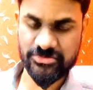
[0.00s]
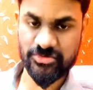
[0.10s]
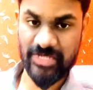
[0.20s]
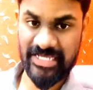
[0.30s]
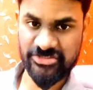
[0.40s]

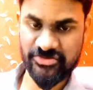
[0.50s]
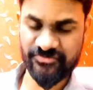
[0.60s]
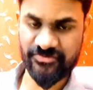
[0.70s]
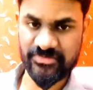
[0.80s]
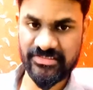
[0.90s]
to achieve
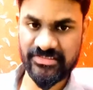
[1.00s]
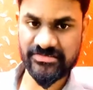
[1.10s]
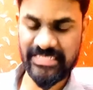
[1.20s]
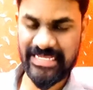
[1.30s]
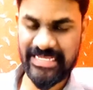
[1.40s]
from this
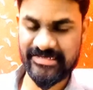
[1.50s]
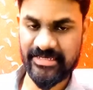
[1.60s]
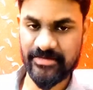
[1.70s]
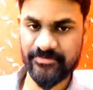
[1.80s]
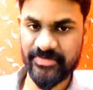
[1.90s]
ad
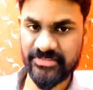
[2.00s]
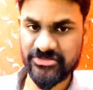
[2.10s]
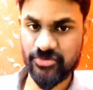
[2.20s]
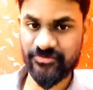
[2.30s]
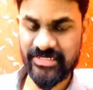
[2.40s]
campaign,
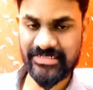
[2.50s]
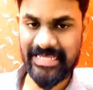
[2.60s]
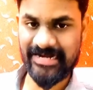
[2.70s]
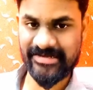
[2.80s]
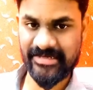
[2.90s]
so we run
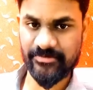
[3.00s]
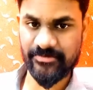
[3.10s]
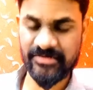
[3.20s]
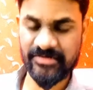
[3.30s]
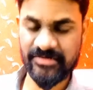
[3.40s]
ad
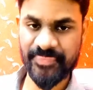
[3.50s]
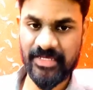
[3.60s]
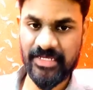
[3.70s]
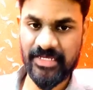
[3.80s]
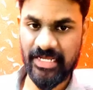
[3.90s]
campaign,
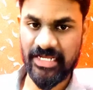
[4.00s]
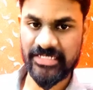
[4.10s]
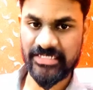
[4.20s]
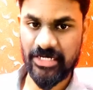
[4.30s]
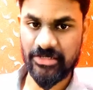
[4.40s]

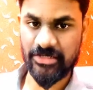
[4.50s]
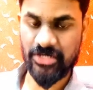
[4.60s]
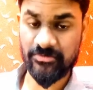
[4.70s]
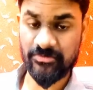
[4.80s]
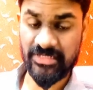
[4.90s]
and
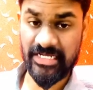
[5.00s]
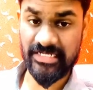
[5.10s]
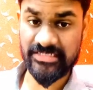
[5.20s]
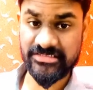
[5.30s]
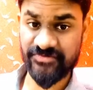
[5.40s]

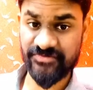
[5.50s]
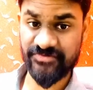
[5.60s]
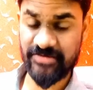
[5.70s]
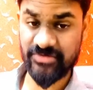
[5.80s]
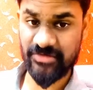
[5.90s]
and we
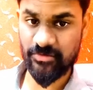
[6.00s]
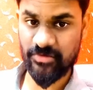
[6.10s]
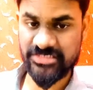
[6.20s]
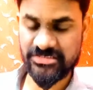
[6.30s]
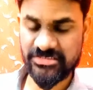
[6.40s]
have to
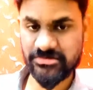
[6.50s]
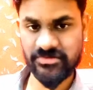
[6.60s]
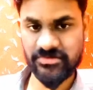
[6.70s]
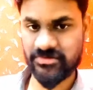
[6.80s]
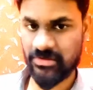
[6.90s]
invest
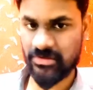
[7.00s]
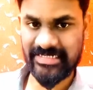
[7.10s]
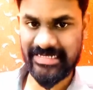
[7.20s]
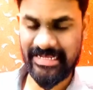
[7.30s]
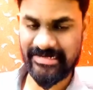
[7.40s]
on
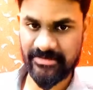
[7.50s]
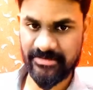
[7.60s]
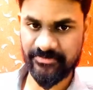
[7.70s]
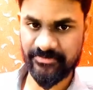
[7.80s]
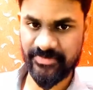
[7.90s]
that ad
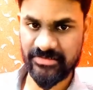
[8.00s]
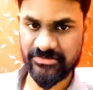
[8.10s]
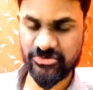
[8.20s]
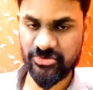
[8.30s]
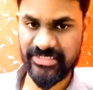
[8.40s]
campaign
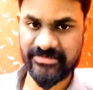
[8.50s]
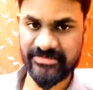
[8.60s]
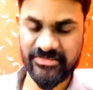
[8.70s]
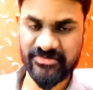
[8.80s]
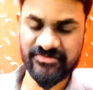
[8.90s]
to get
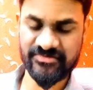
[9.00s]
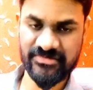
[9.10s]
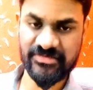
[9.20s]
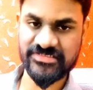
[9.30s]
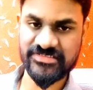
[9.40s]
the
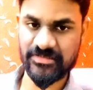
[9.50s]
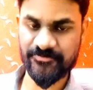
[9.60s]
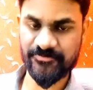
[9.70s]
result.